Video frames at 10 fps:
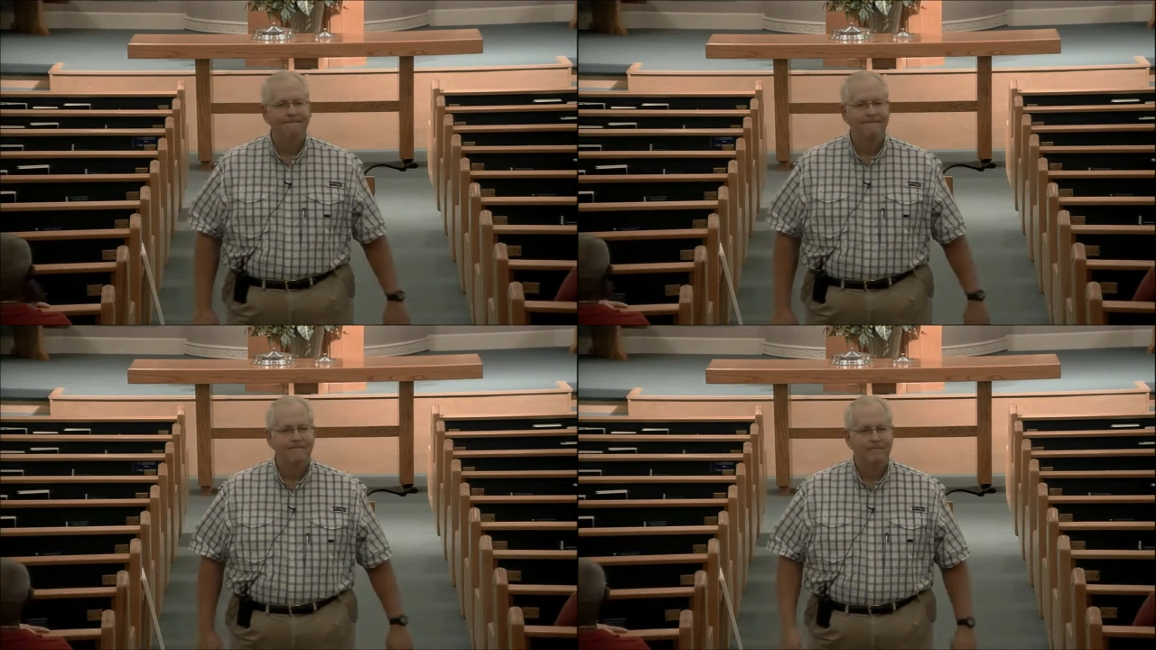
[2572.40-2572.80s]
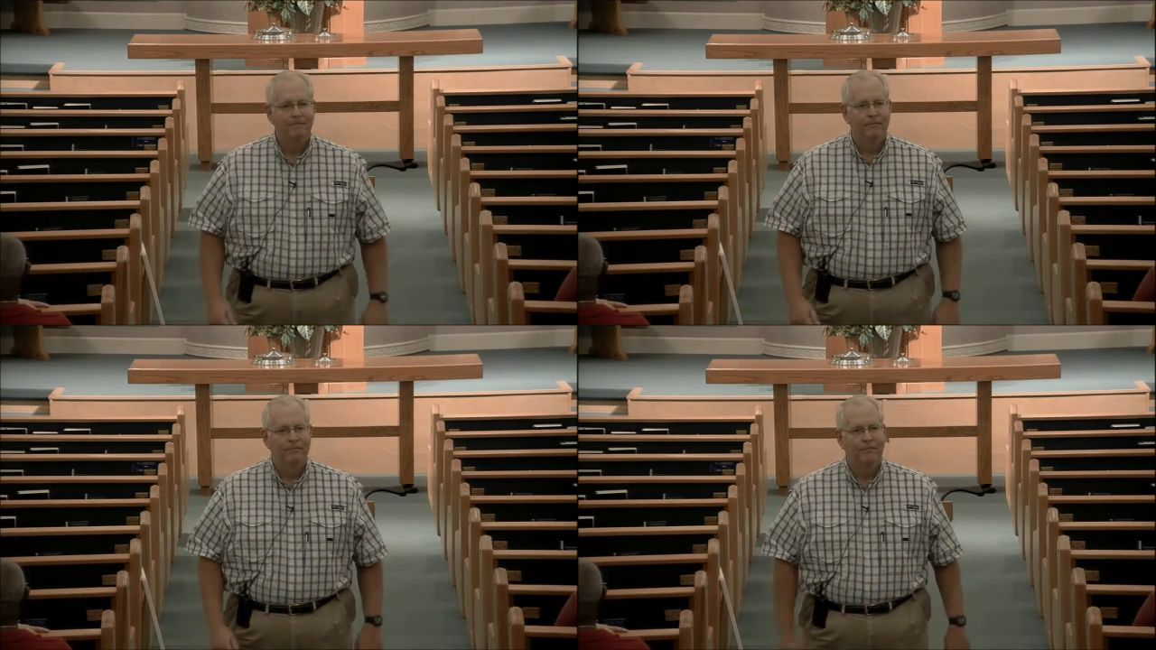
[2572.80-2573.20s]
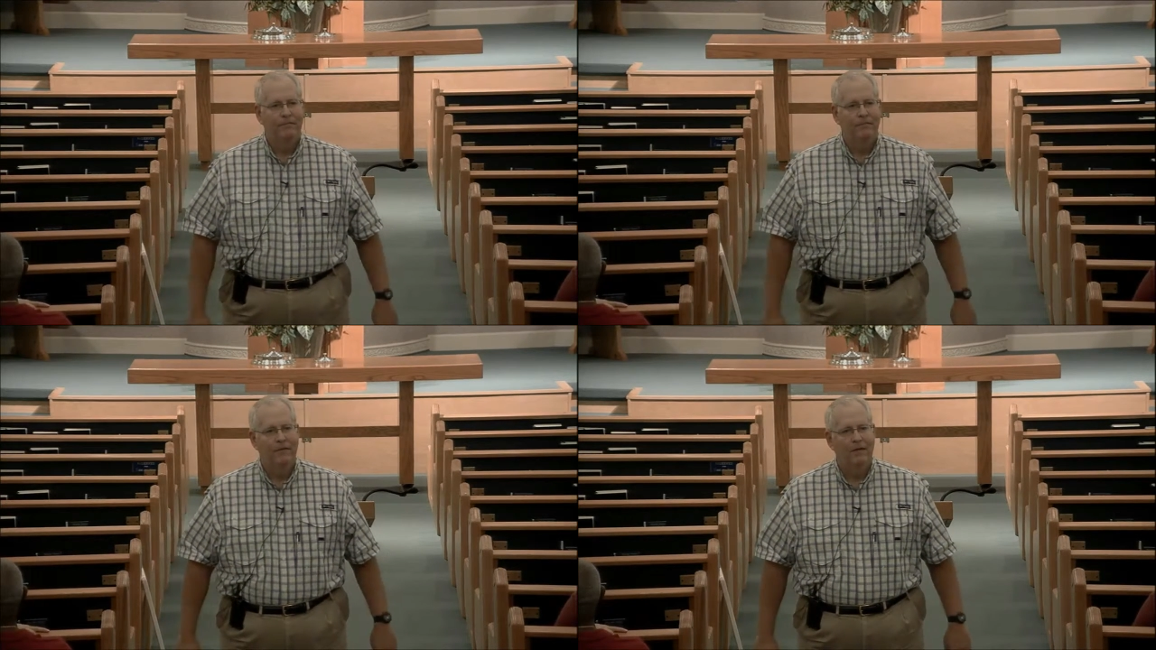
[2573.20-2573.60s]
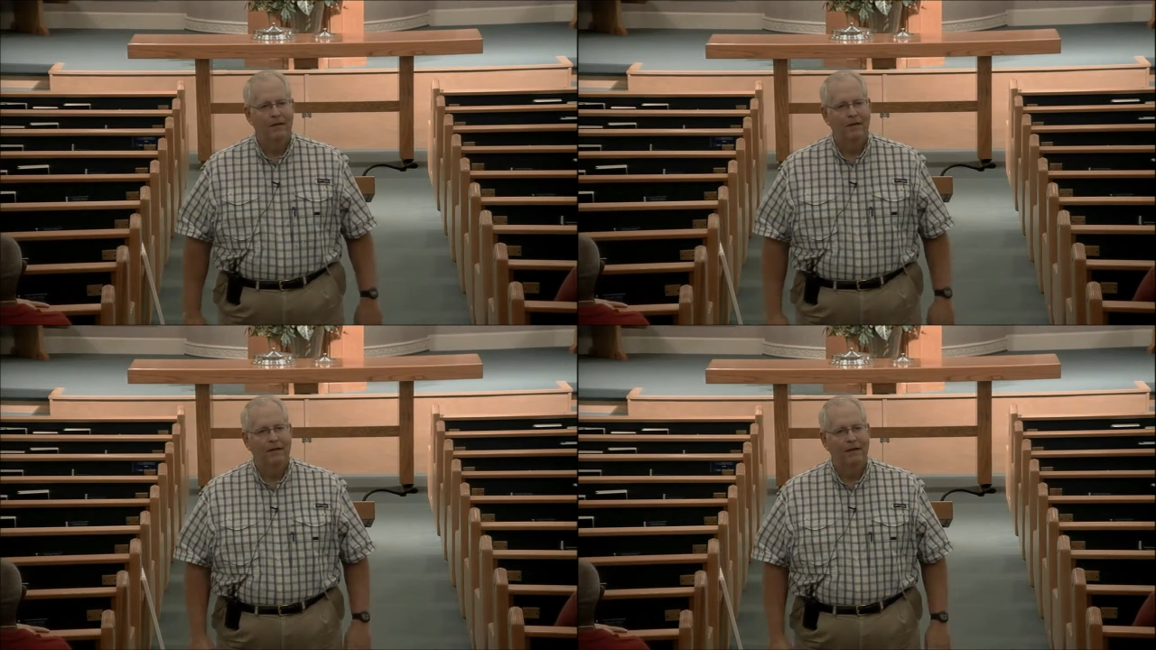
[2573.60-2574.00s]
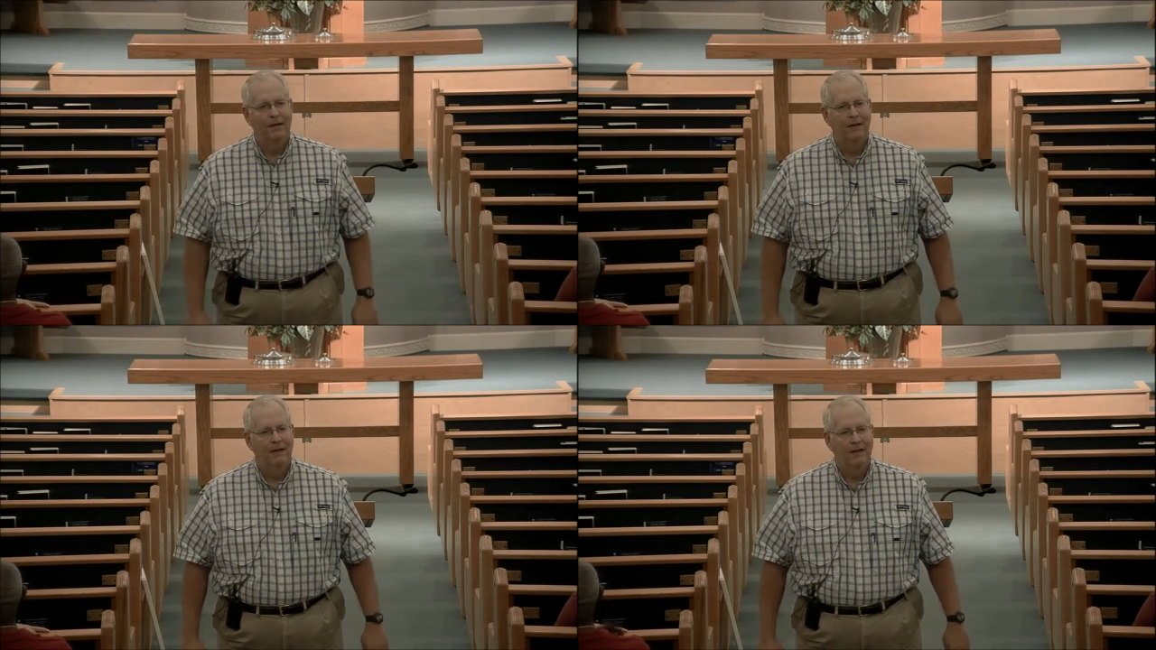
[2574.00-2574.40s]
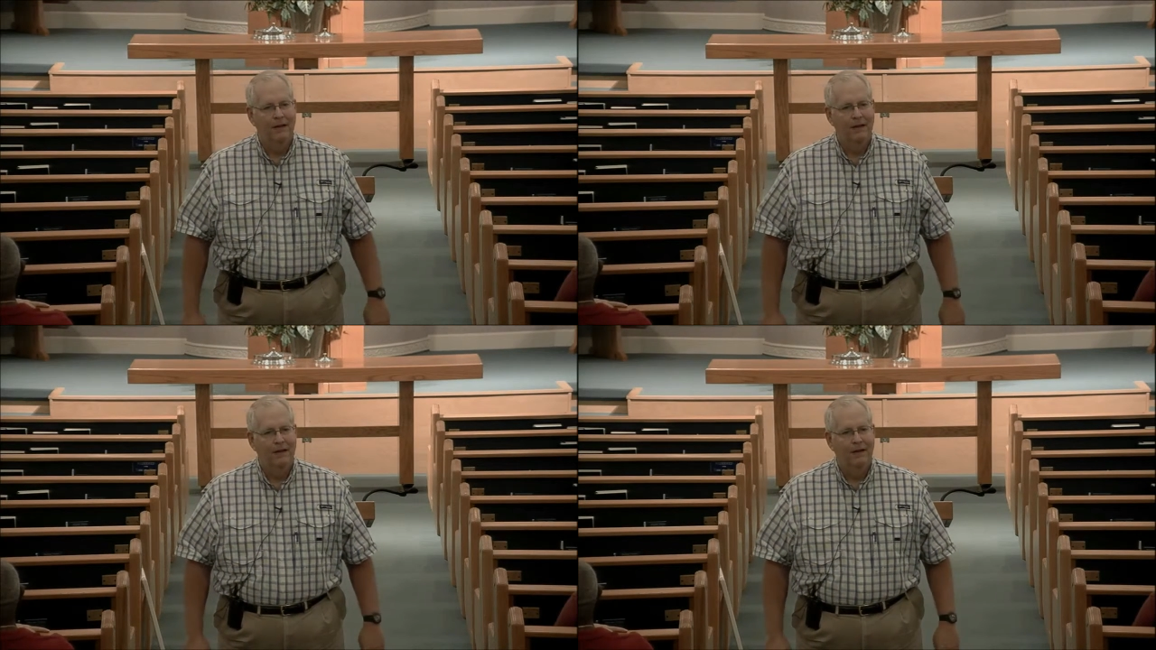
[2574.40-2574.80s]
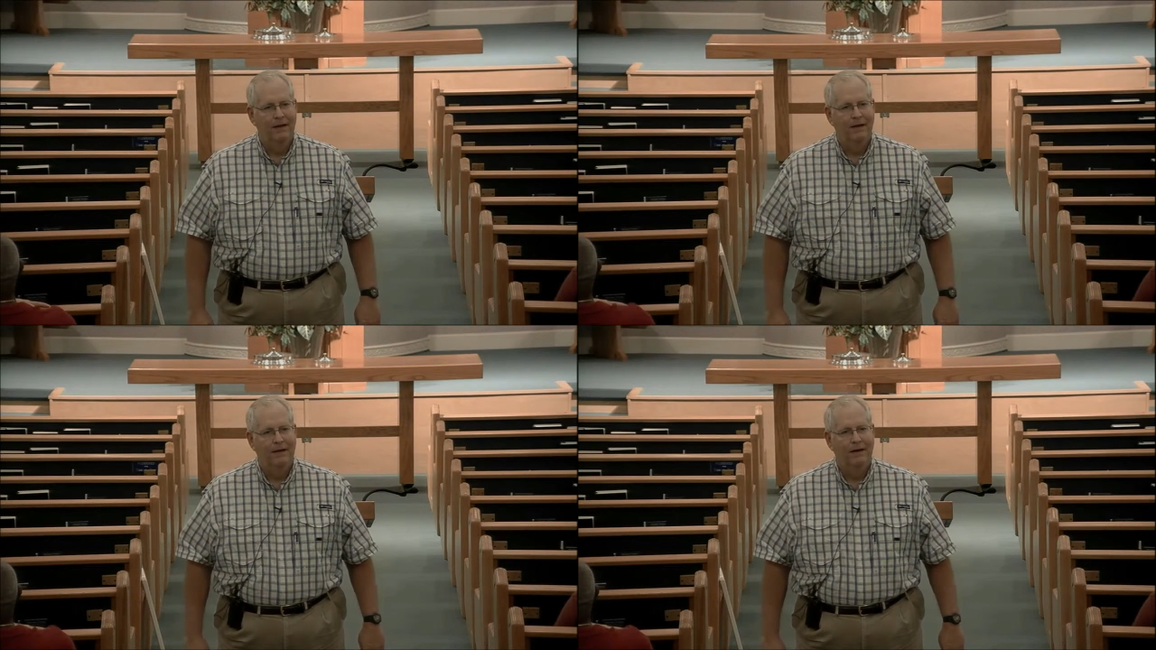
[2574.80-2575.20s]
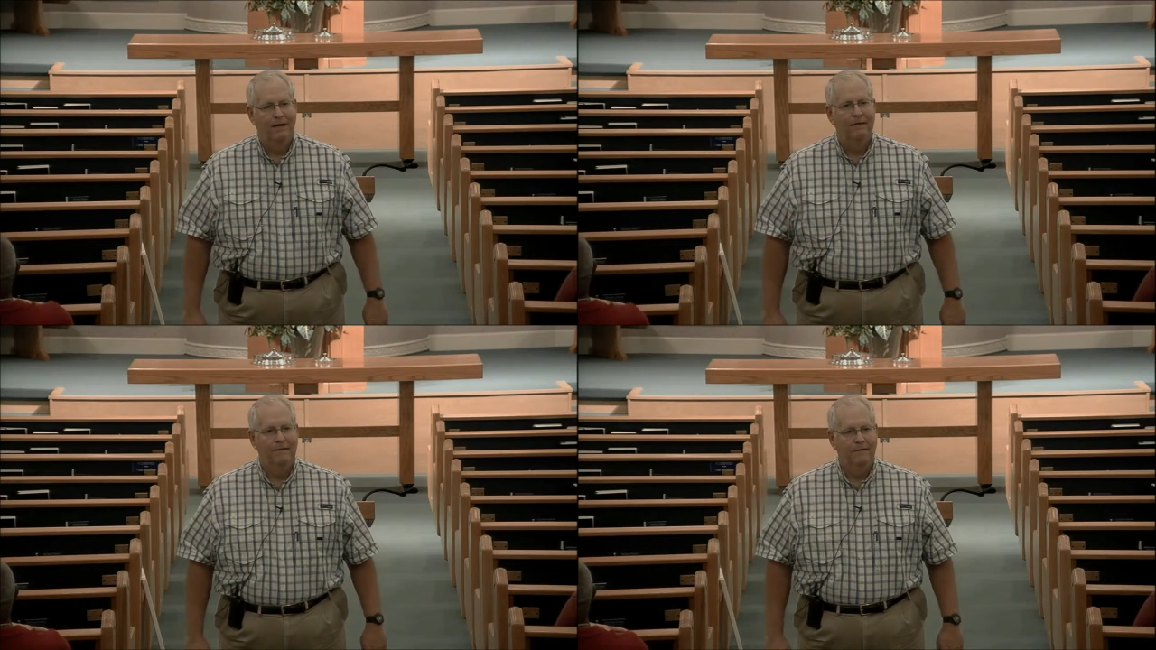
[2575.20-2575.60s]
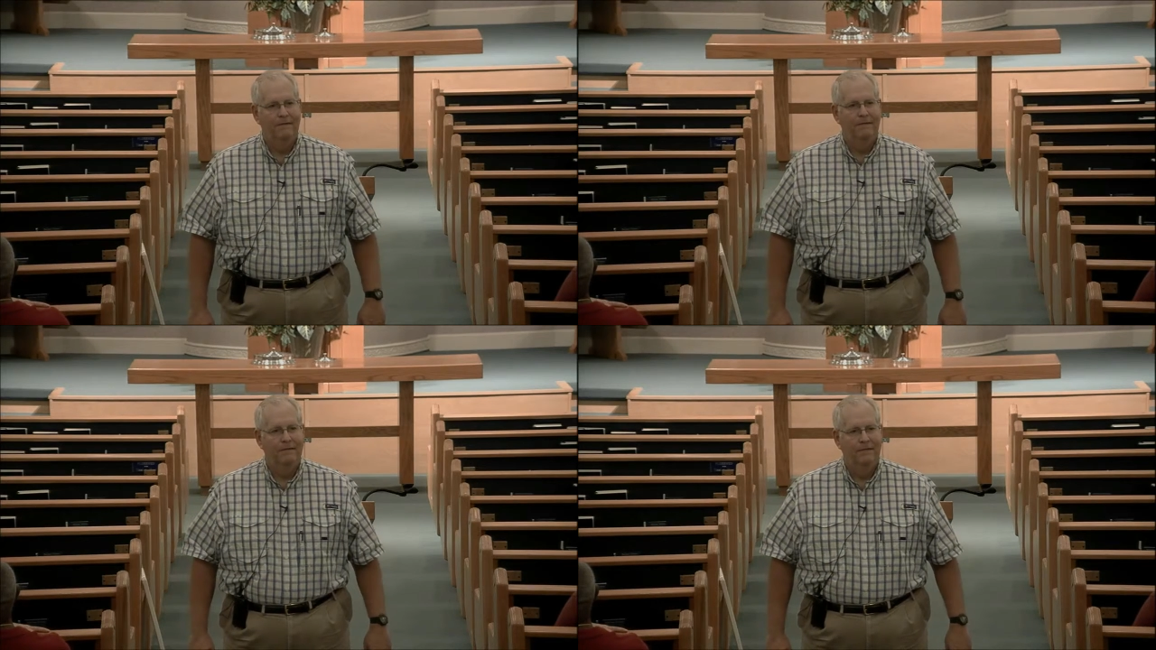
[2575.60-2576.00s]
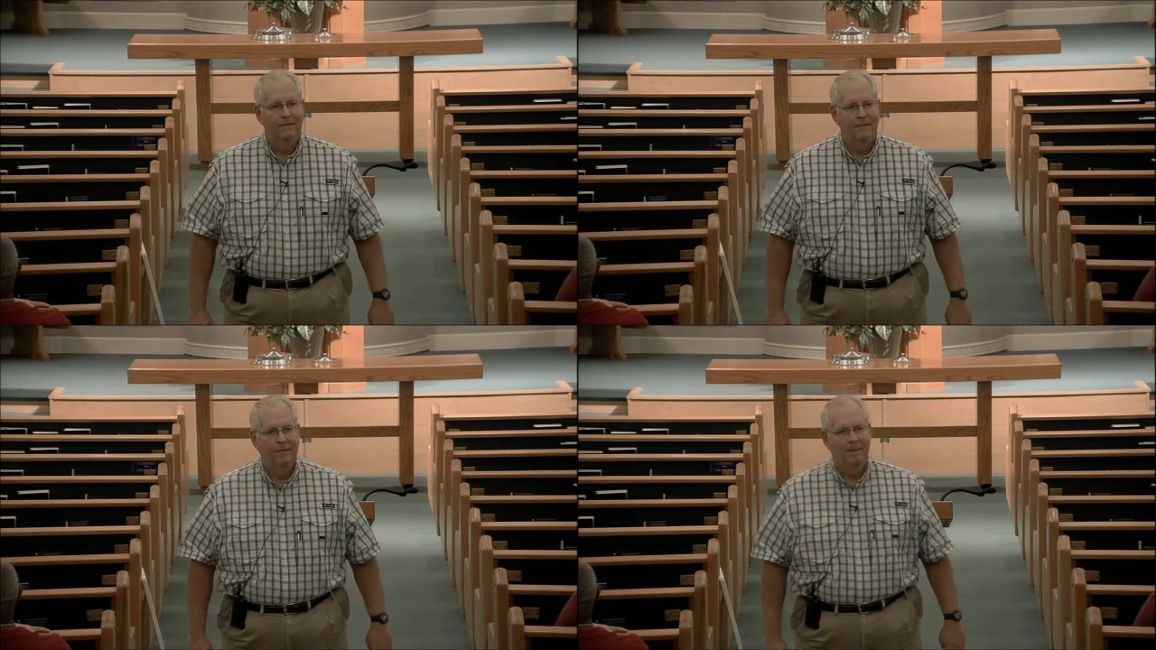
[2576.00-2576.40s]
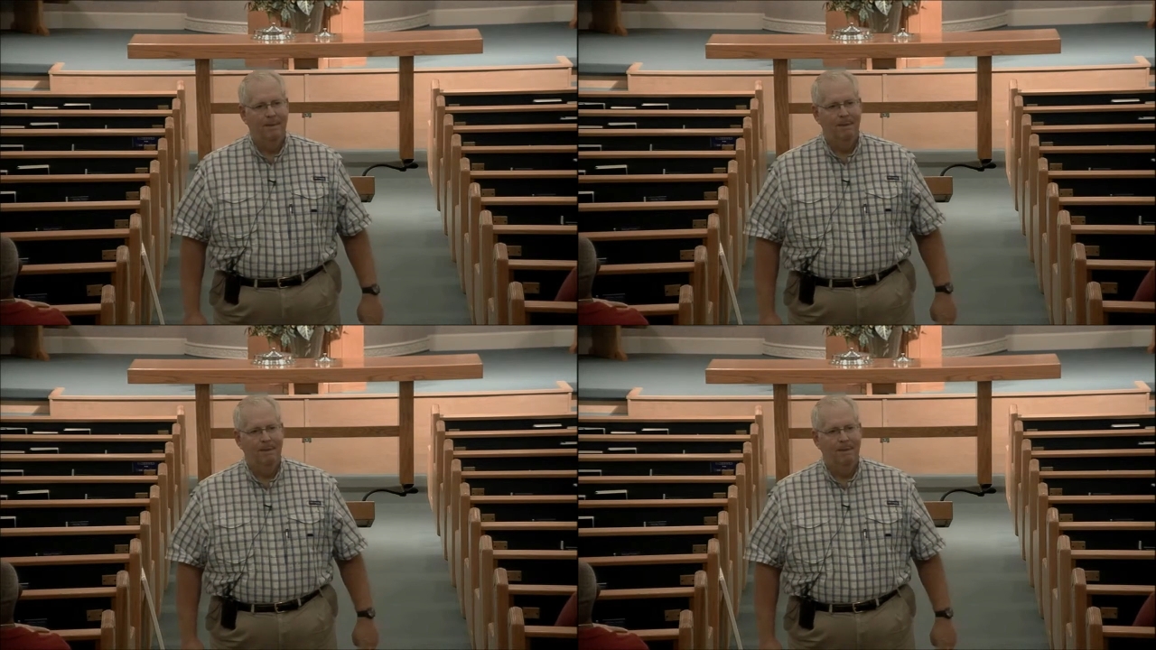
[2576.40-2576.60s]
(silence)